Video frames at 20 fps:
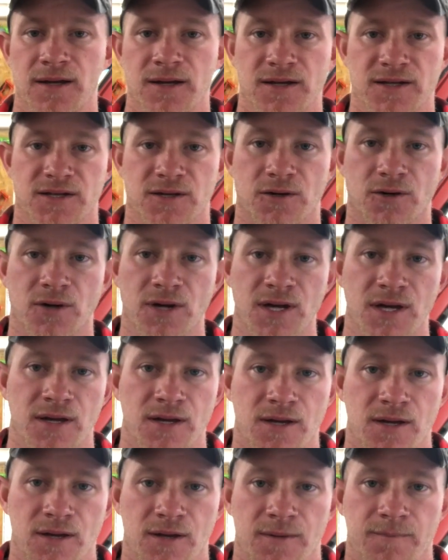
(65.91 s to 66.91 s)
So,
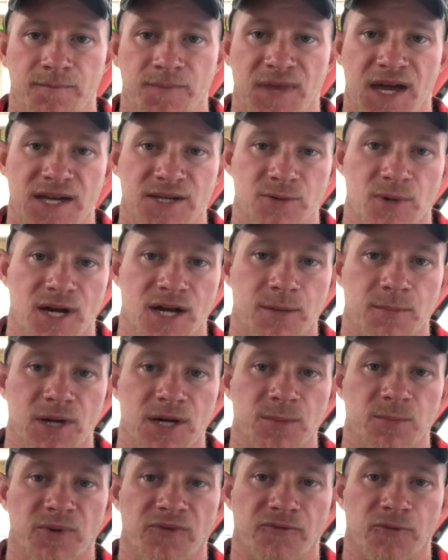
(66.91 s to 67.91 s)
as
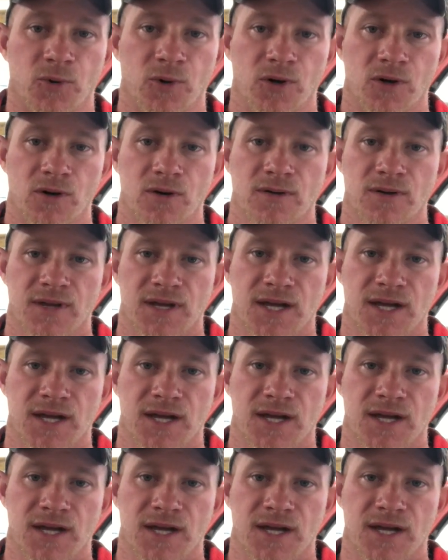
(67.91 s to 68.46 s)
recommended before,